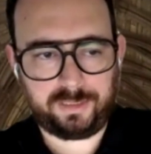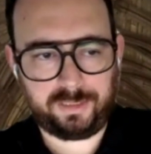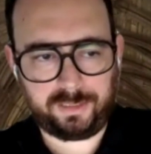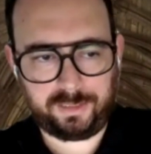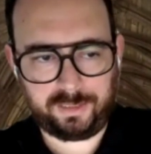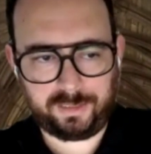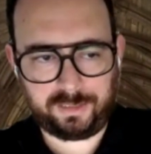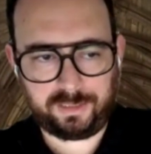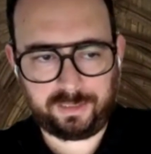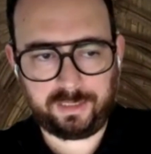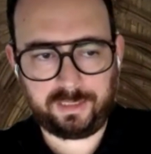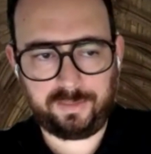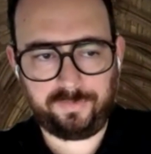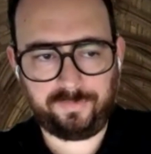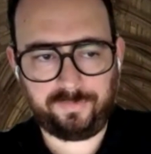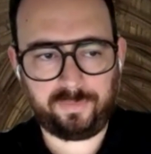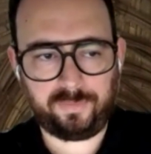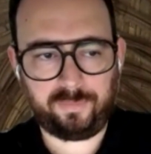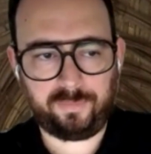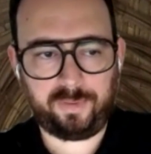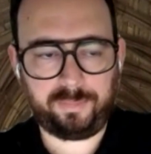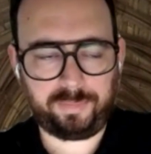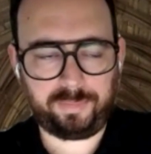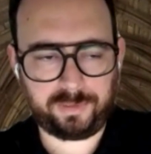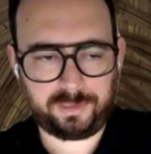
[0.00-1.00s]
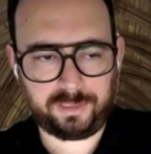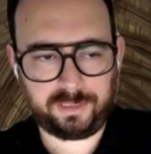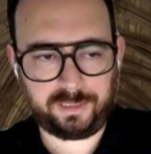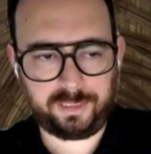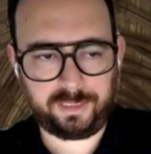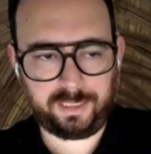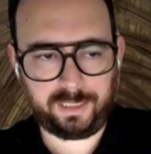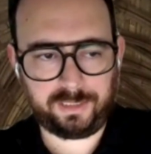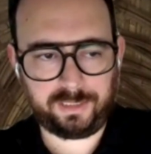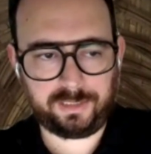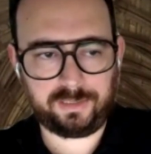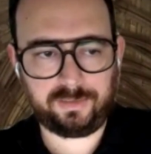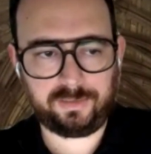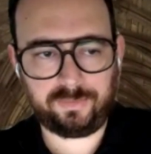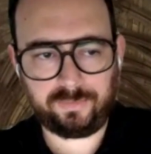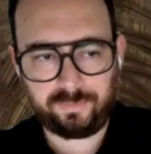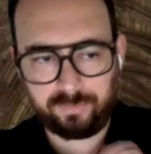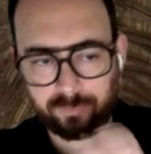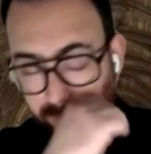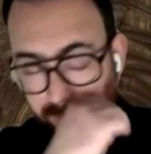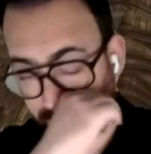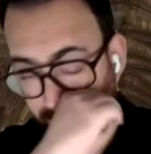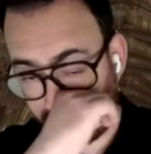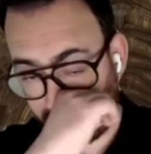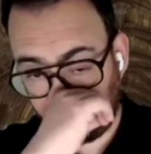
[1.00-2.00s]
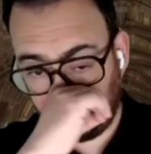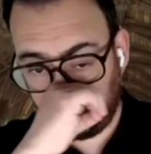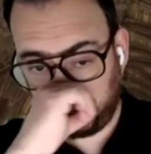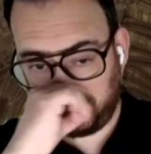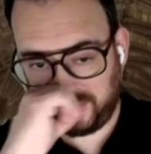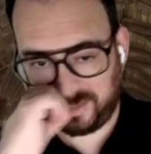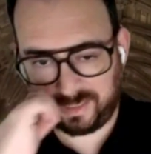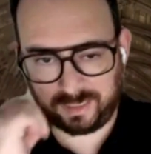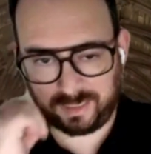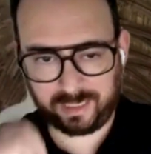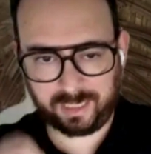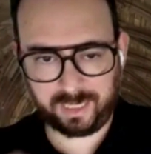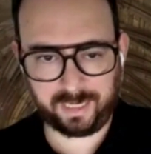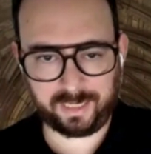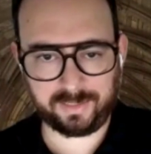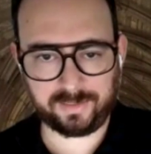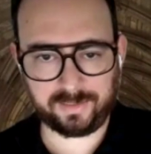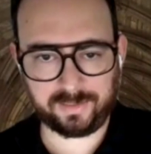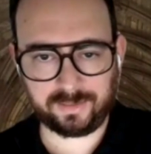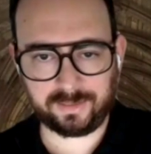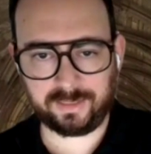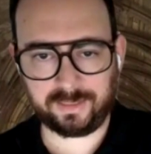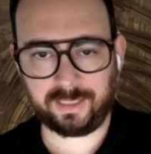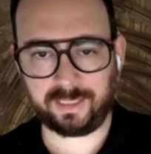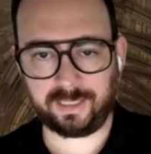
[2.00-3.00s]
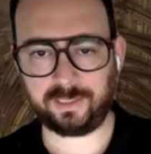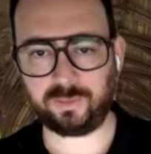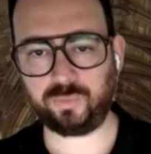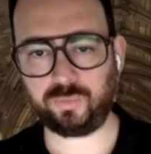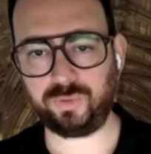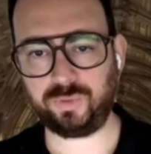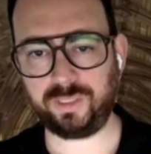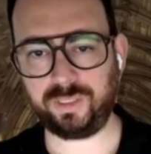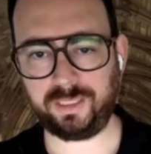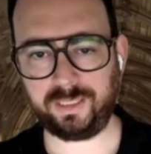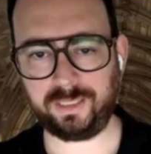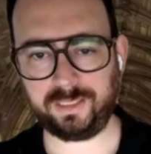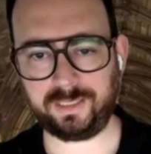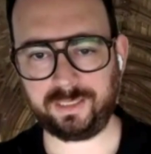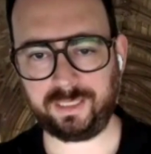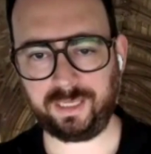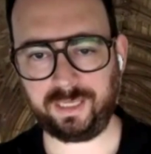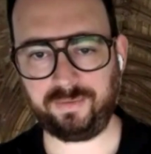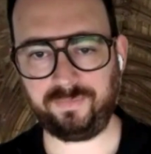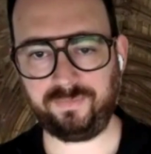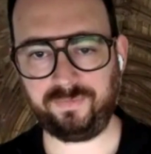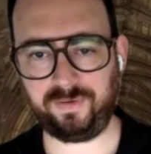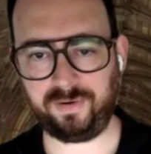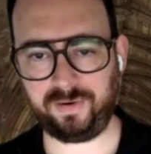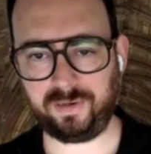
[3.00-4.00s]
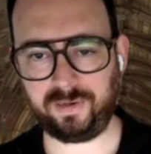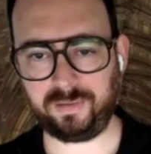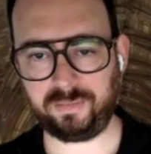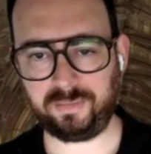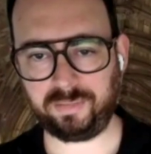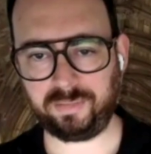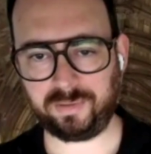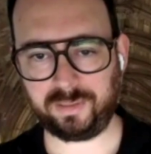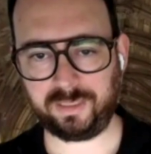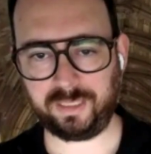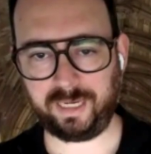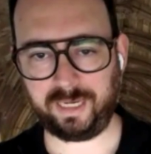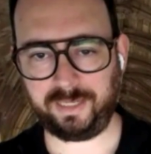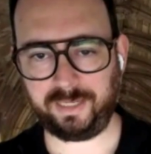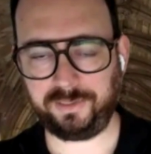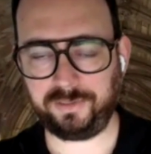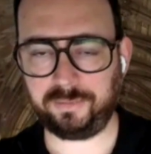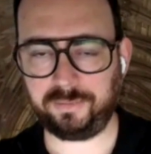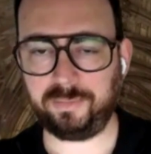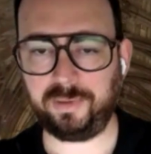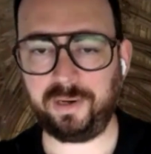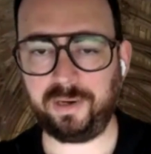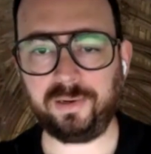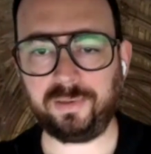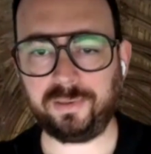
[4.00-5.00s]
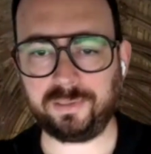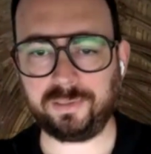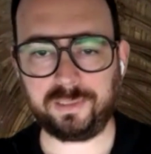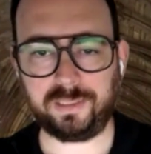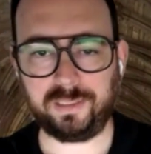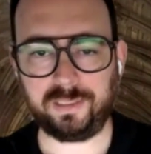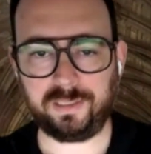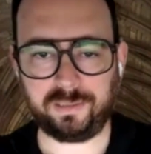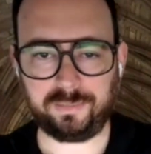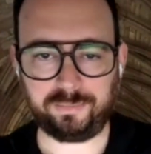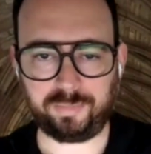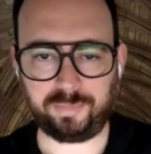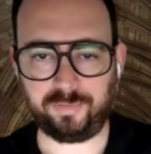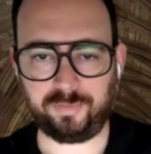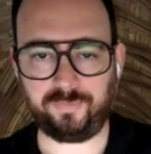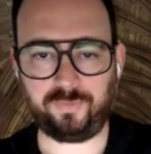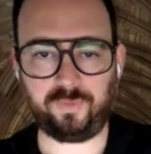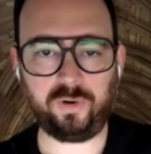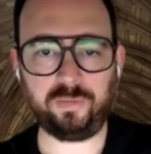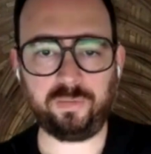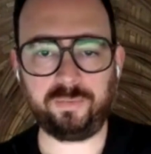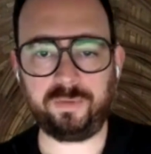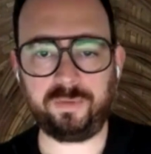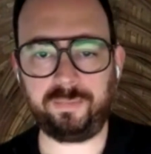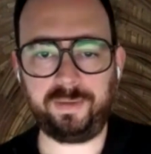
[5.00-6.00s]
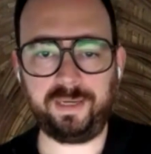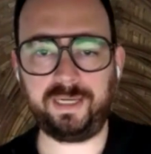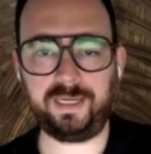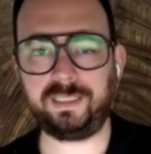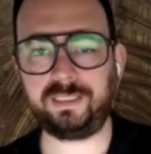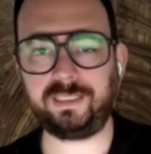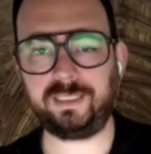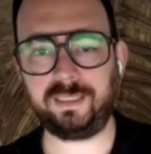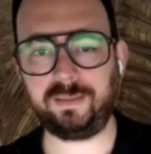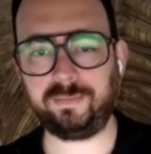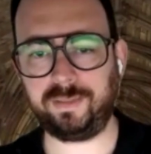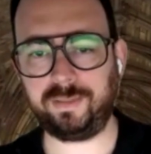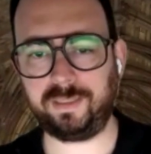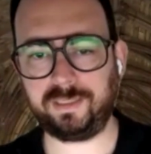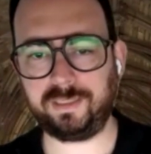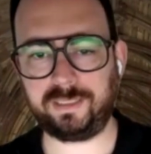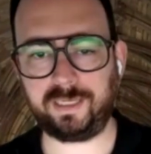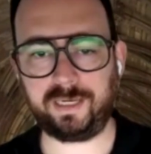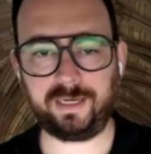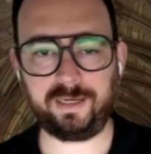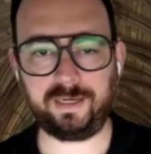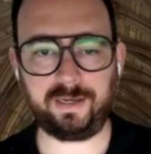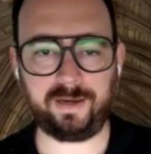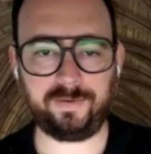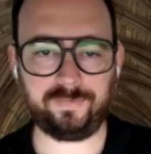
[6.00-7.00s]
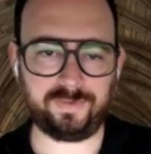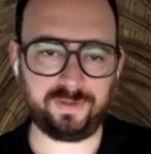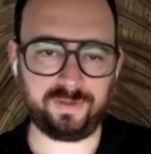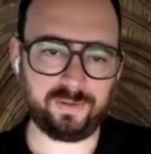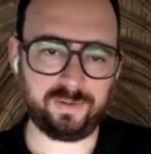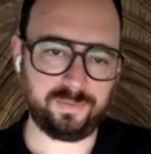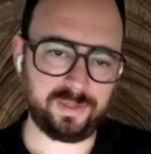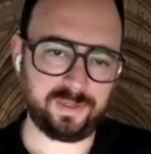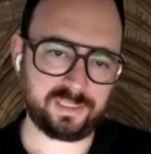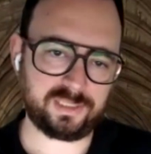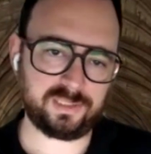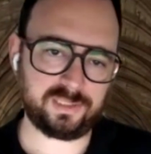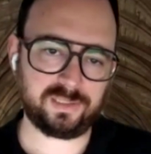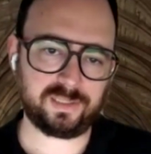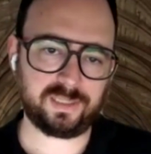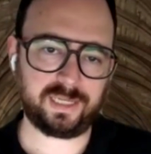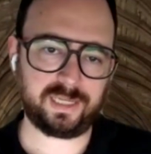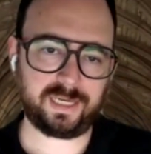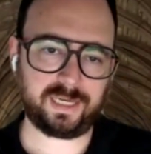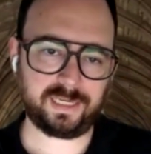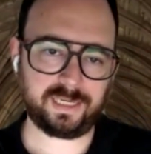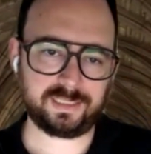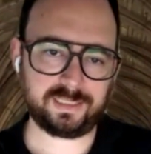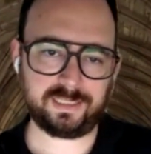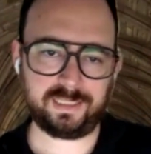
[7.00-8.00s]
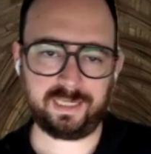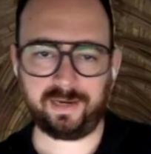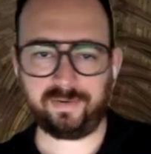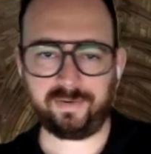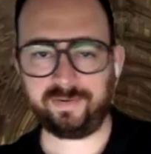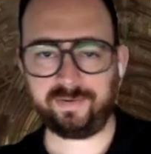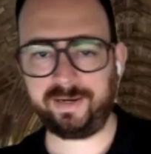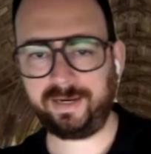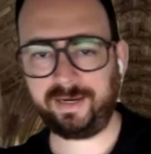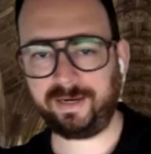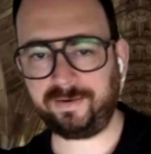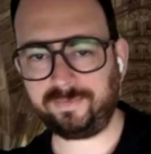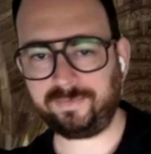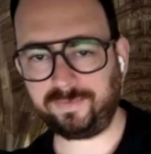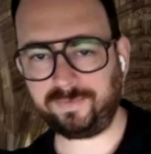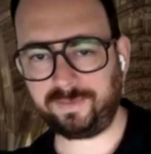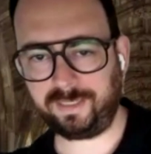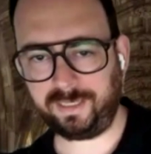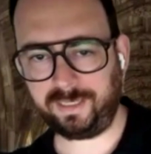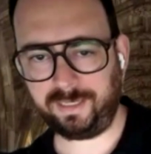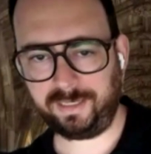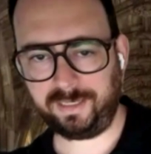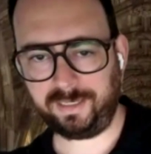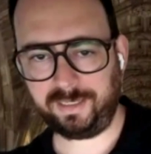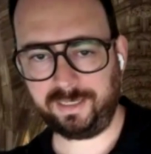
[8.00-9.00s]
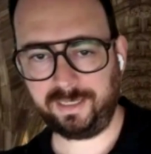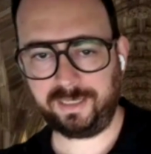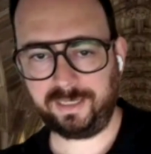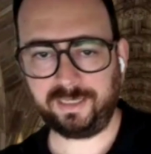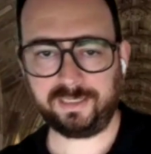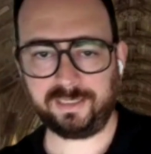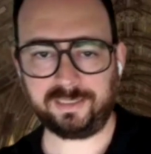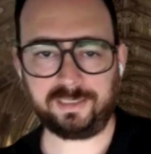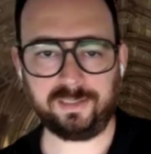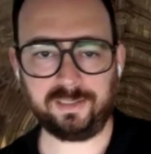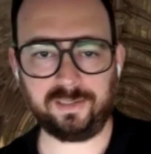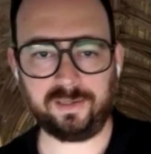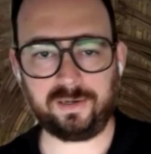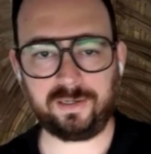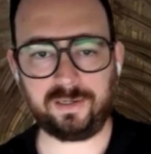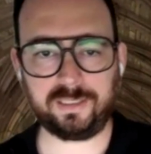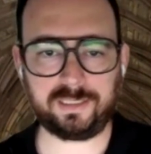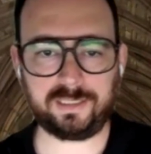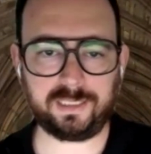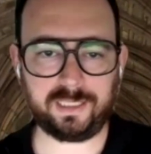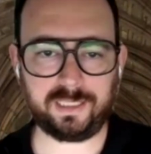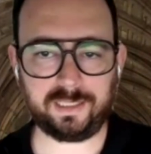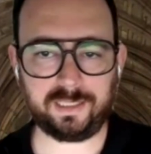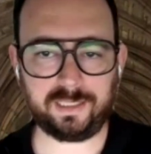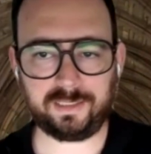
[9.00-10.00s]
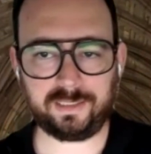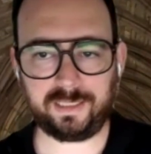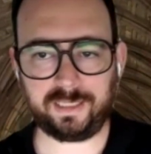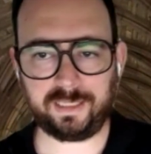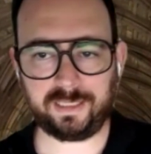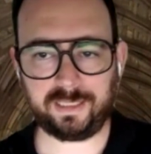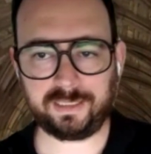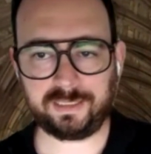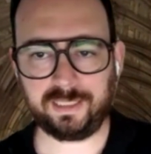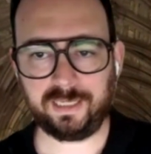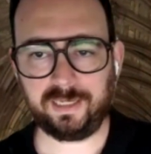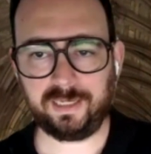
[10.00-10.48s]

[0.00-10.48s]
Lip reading: just a different representation with a different scale, it's really the same variable. And your model is going to perform amazing because I have the original X, now I have the log scaled X.